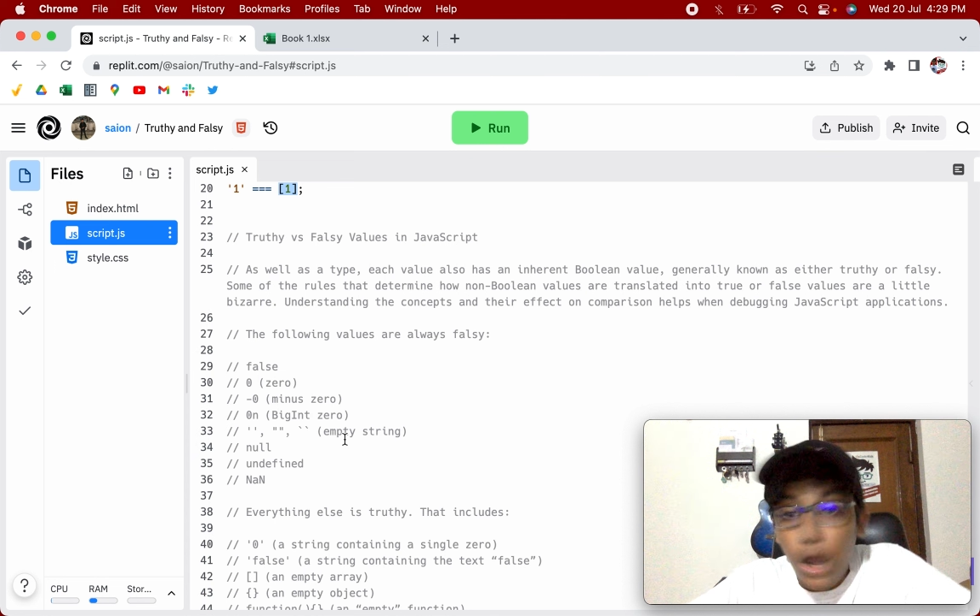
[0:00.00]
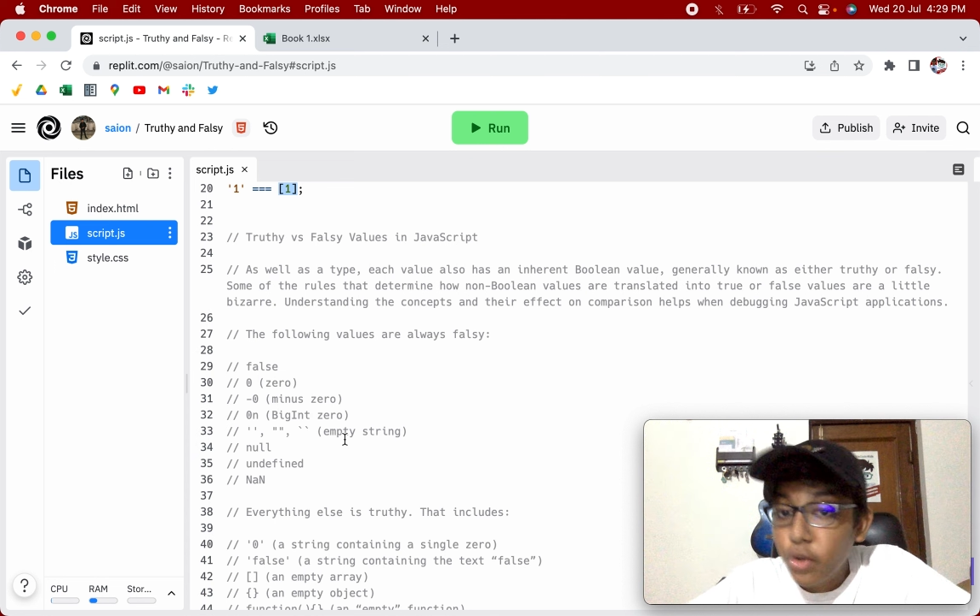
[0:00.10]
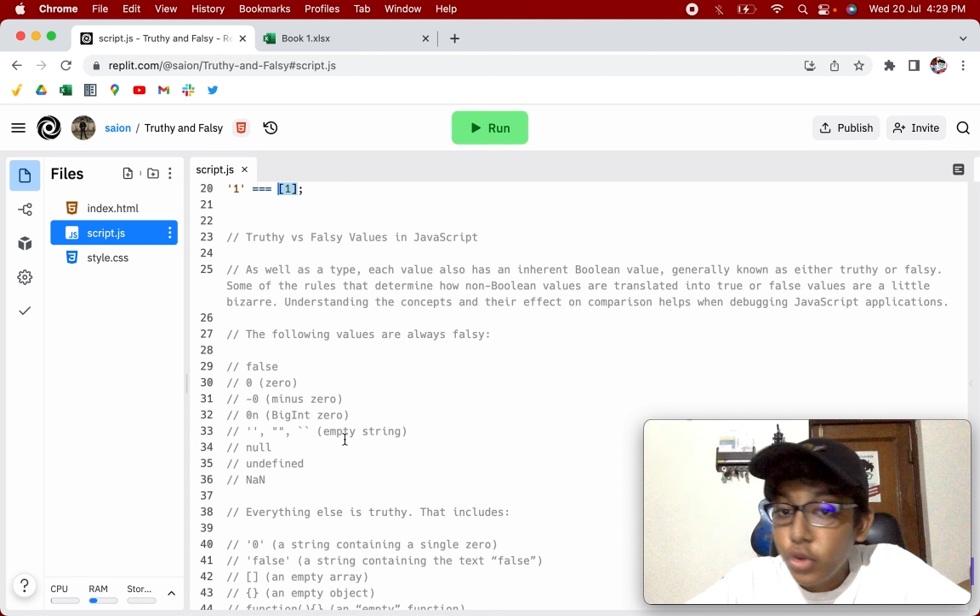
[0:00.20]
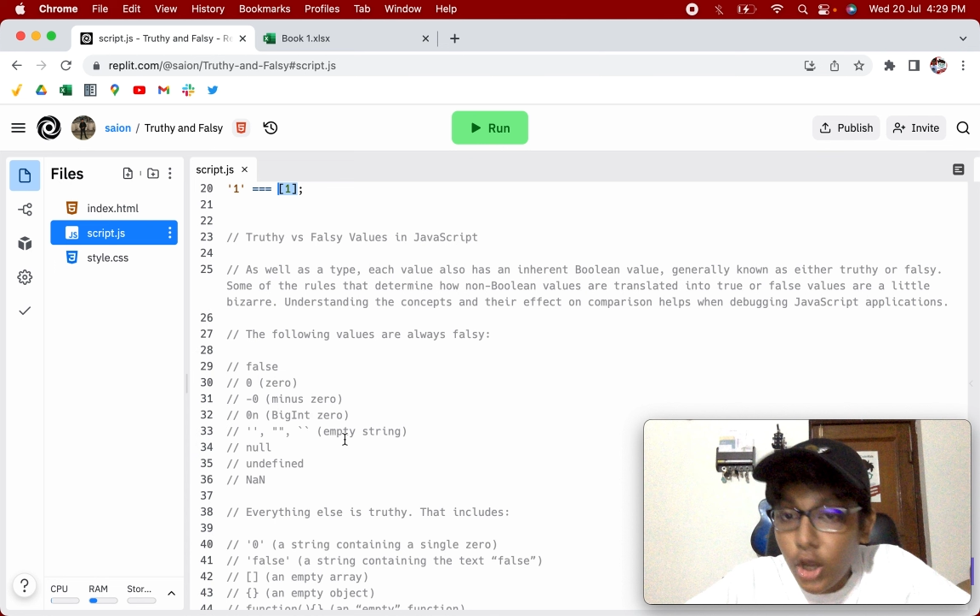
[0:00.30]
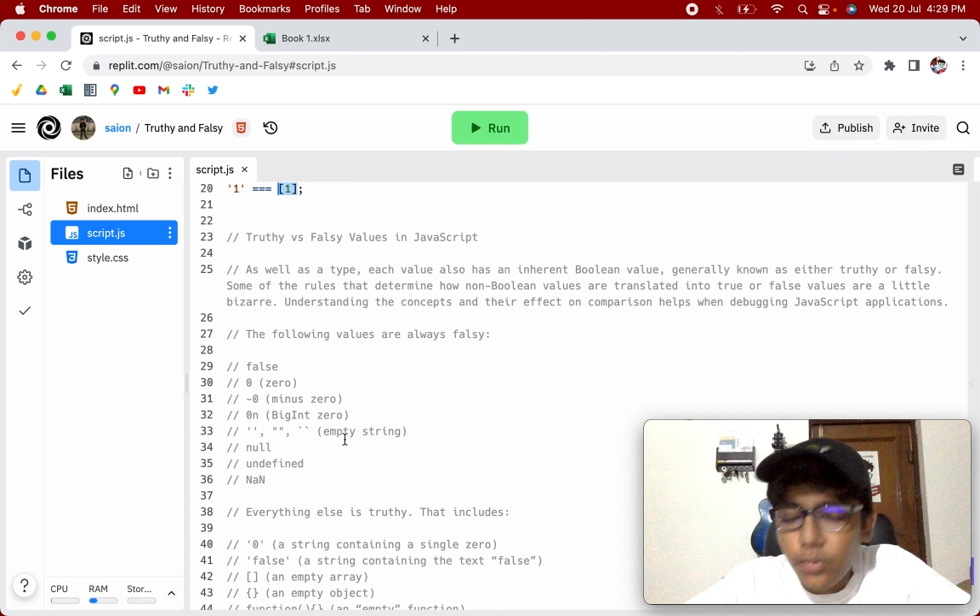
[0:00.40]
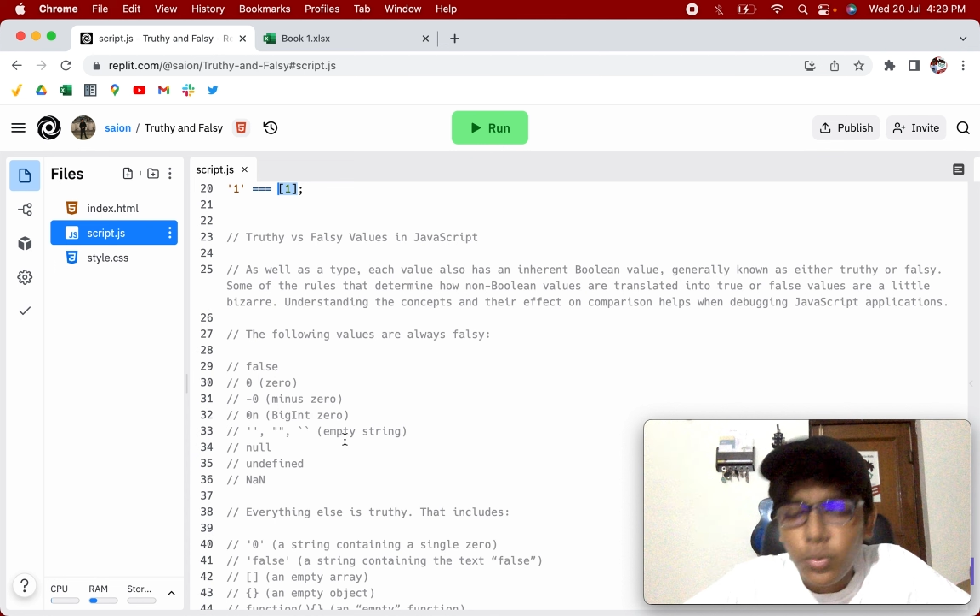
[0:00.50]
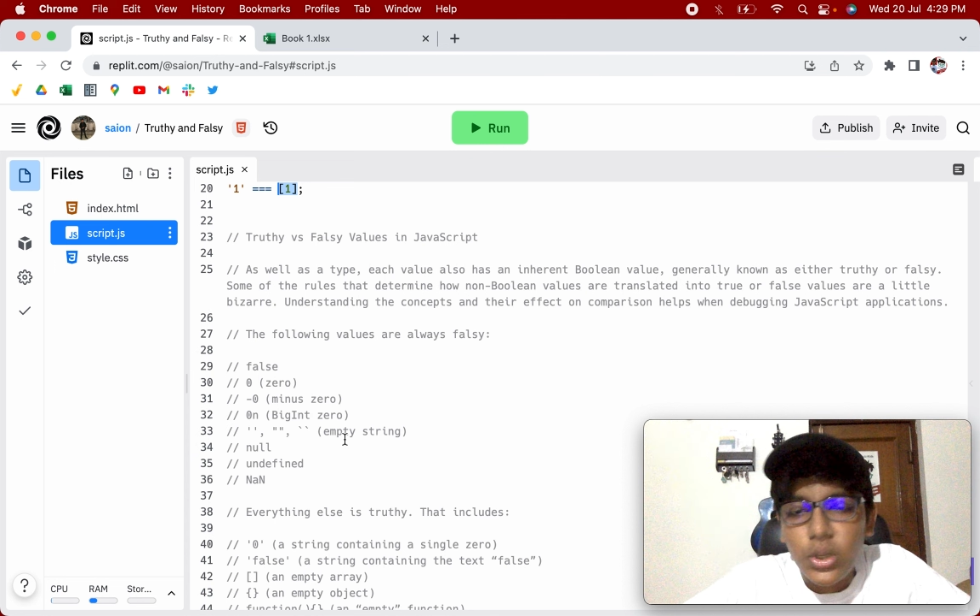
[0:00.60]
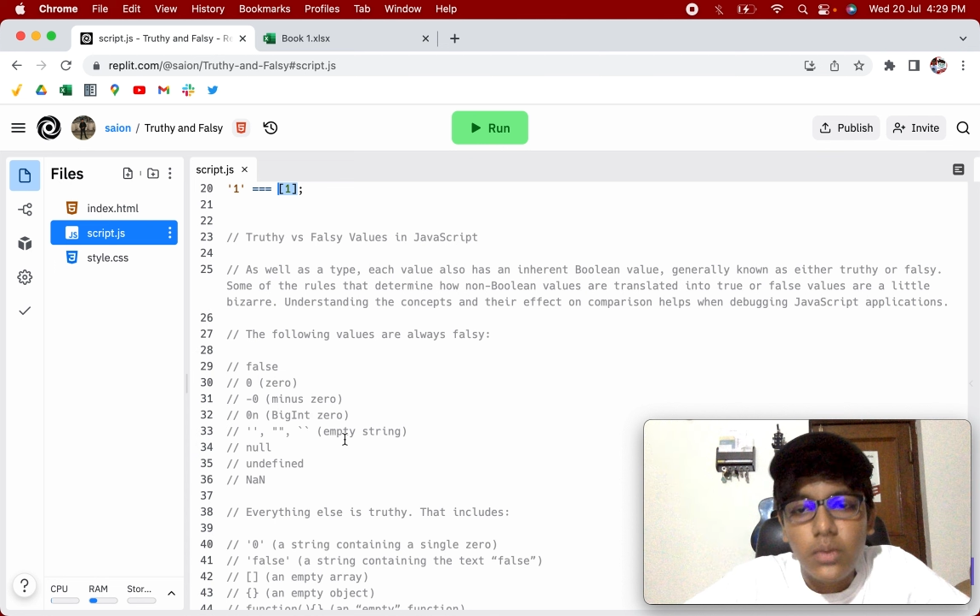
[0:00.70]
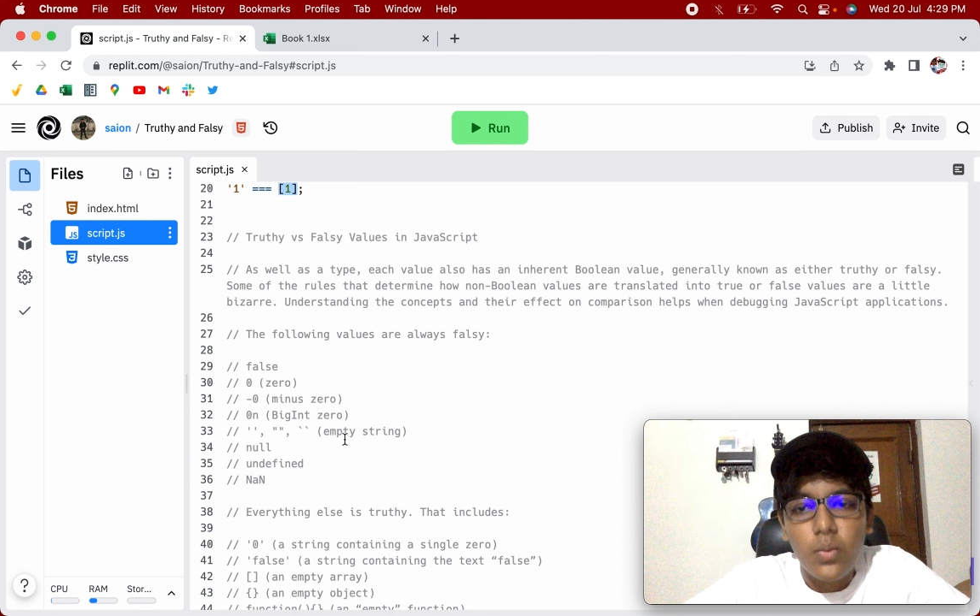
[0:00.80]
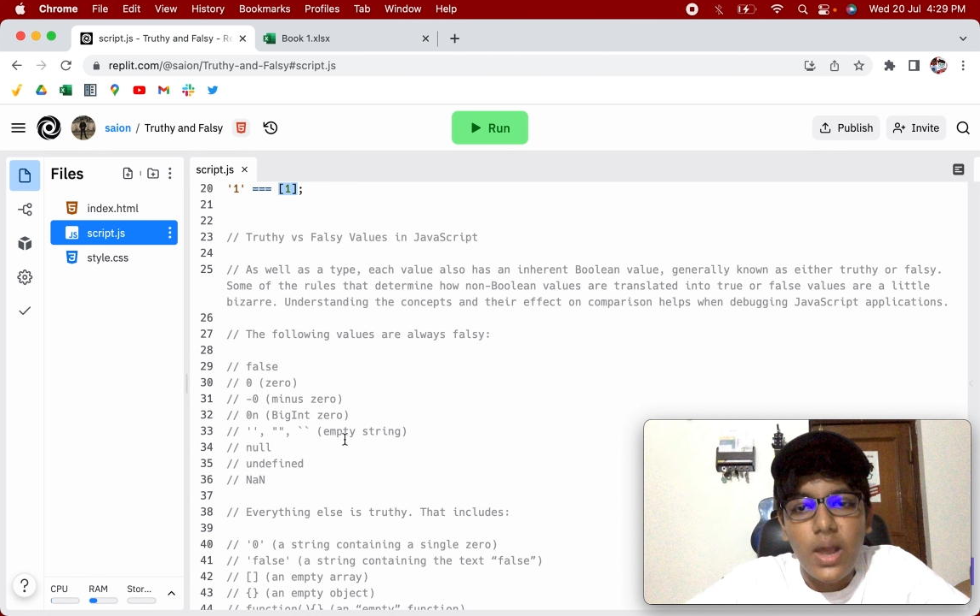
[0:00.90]

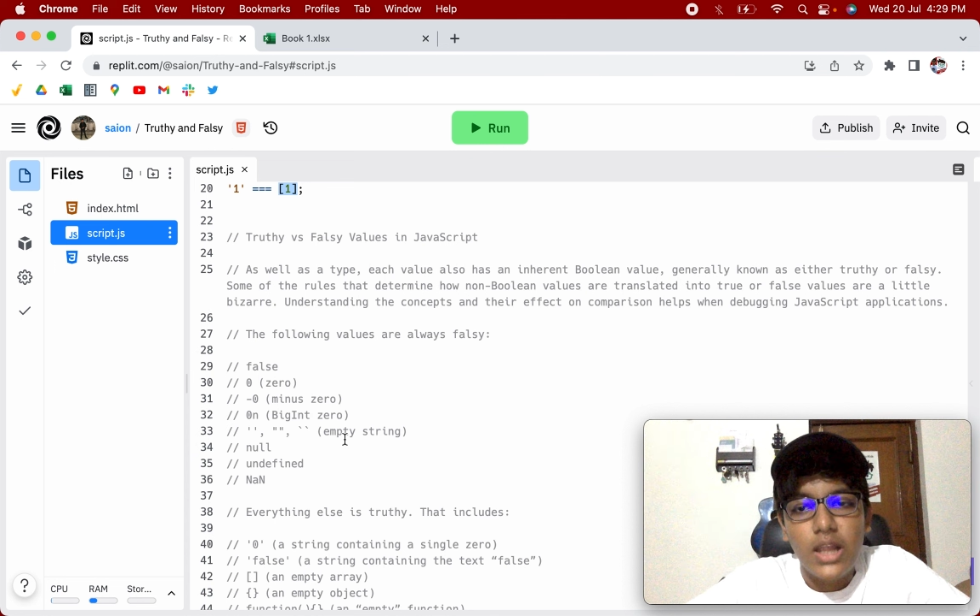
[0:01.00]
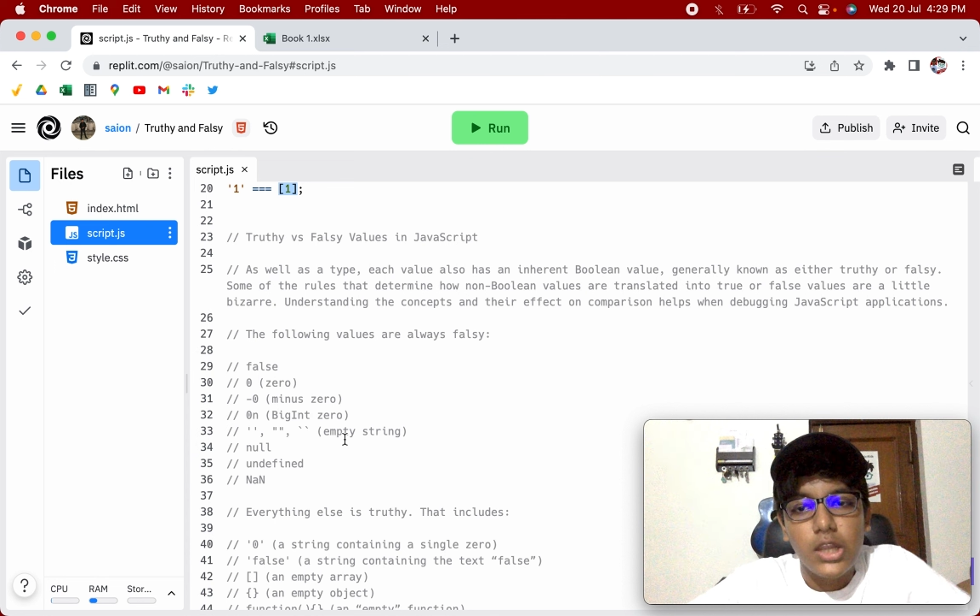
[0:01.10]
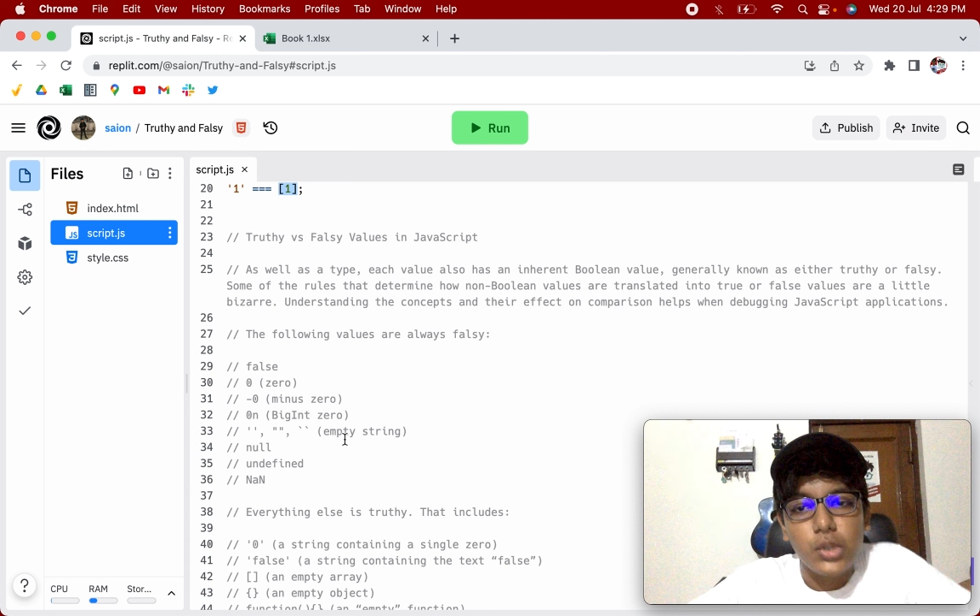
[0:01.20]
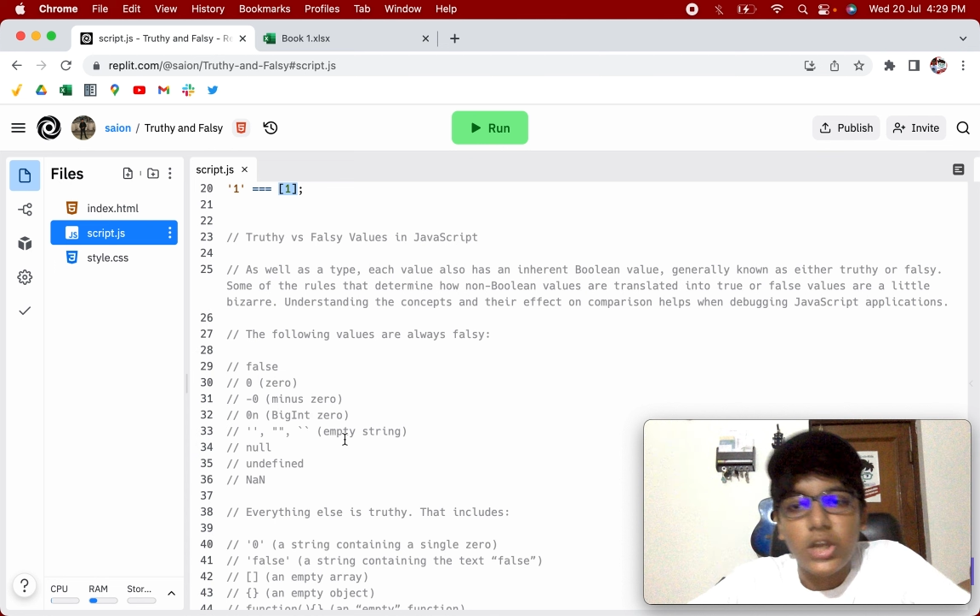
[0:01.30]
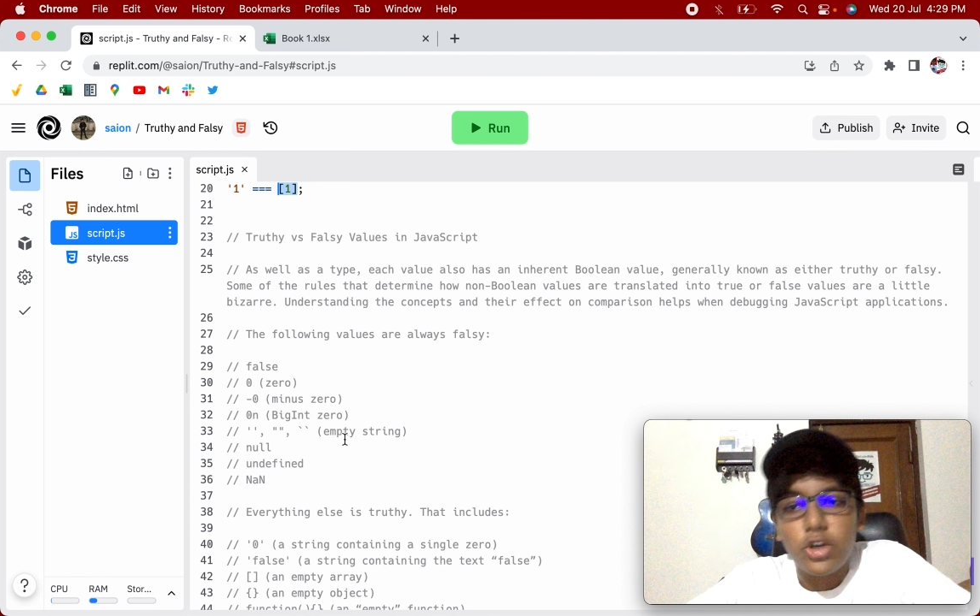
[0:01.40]
non-Boolean values are